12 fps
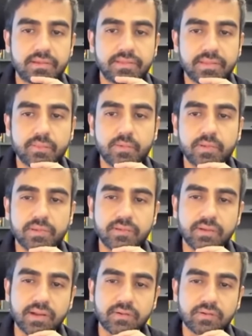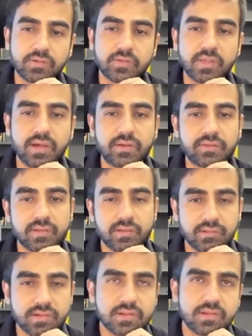This was around
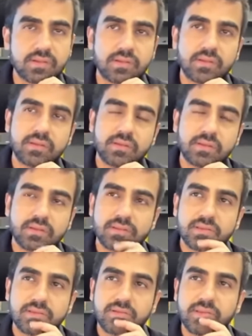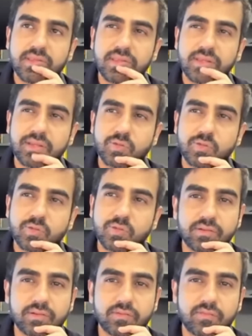2003,
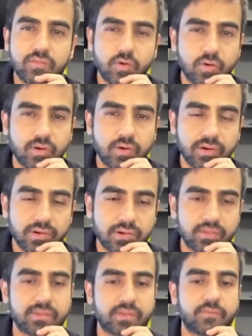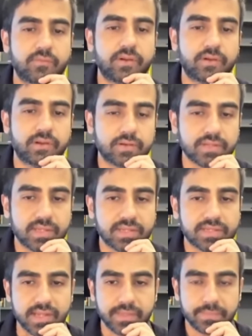2004, somewhere around
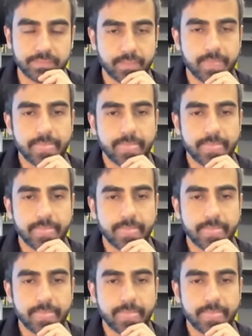that time.